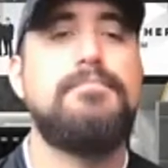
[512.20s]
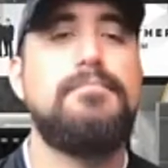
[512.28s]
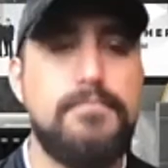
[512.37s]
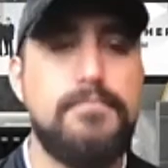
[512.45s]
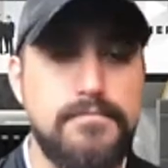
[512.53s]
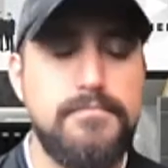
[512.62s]

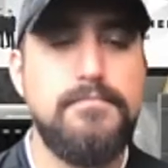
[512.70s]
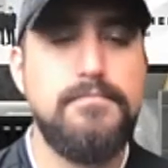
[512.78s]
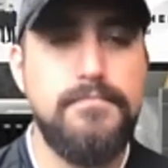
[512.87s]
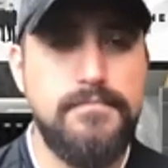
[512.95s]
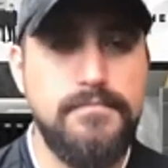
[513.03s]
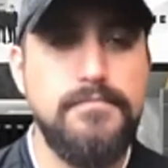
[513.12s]

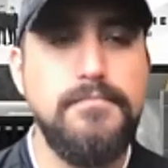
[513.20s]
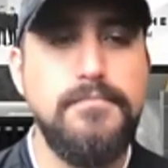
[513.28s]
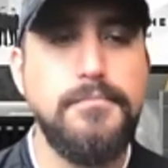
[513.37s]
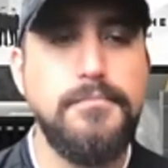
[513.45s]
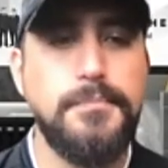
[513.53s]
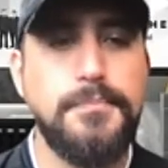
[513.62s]

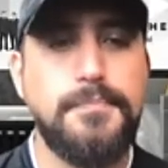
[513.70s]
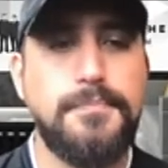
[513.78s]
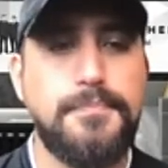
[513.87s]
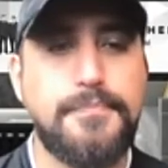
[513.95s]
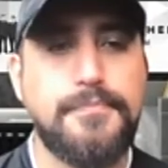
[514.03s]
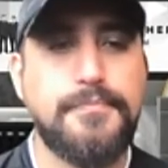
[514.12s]

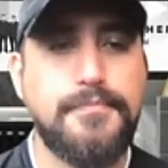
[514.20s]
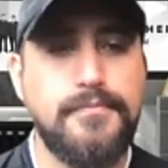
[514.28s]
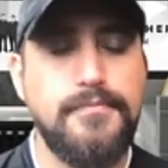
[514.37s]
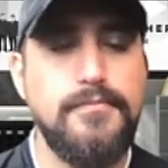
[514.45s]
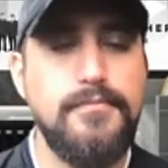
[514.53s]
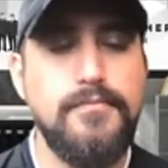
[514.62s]

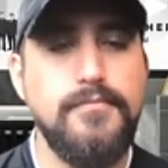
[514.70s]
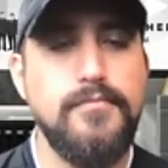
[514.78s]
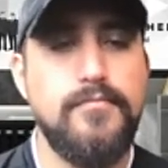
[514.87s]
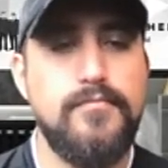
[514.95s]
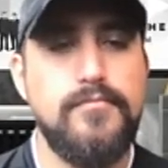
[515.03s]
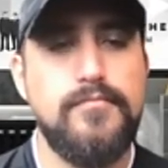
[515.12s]

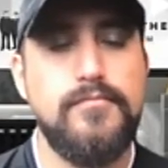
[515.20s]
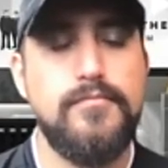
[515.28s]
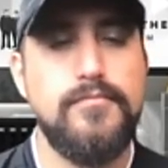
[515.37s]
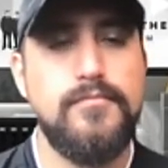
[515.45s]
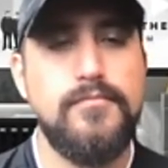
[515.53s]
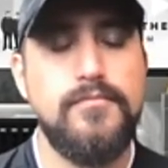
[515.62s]

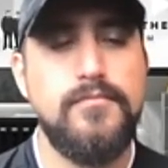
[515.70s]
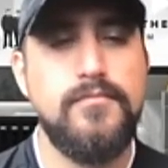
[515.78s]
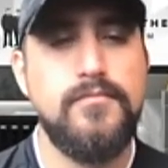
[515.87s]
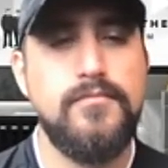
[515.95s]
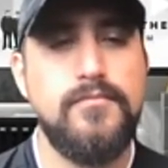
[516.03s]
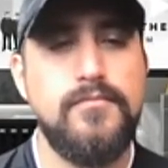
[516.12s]

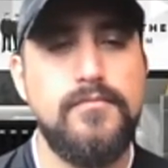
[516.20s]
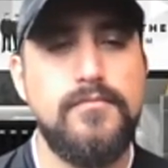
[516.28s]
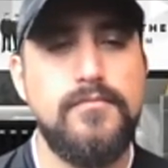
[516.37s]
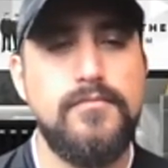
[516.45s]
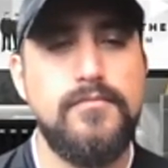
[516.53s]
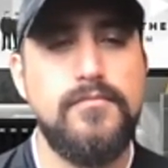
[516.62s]

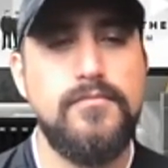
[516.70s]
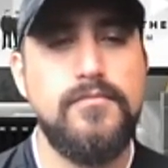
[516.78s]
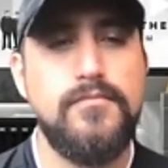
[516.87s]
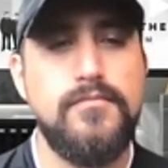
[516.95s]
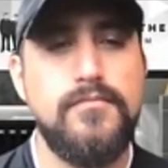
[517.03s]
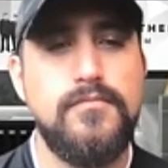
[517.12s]

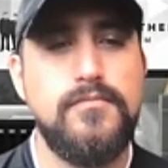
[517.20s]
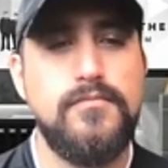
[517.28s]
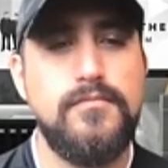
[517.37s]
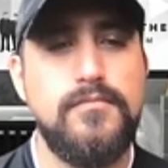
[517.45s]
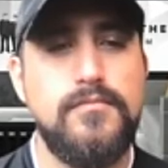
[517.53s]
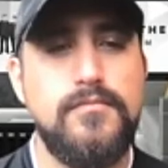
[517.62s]

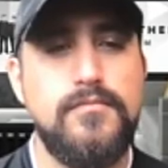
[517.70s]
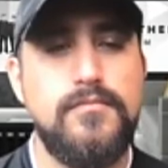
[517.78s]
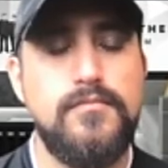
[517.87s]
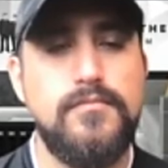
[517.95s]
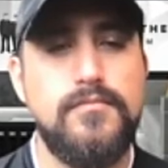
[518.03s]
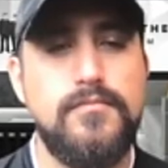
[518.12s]

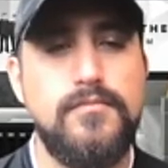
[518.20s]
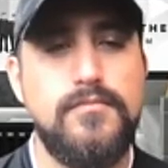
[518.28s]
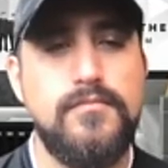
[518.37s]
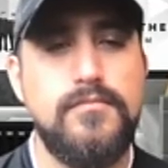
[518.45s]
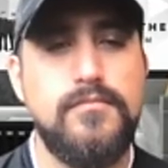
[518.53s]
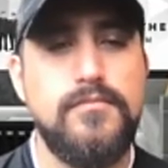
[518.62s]

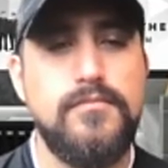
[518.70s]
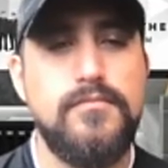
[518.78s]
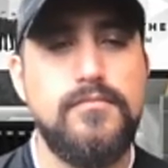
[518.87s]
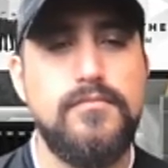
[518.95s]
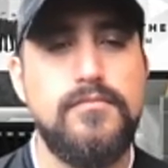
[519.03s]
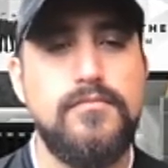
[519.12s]

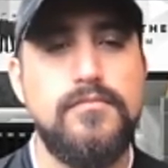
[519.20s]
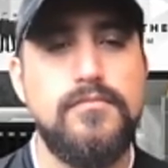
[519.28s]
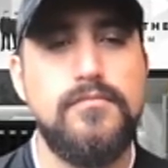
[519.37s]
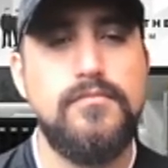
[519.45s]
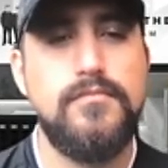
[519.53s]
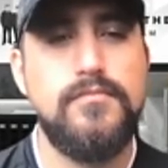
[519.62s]

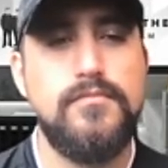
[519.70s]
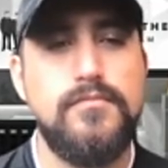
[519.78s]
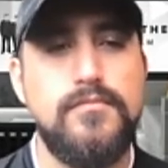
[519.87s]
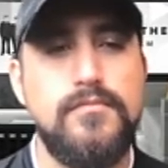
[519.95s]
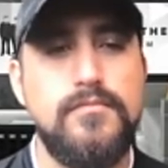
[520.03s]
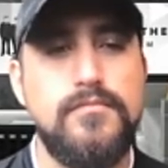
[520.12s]
[no speech]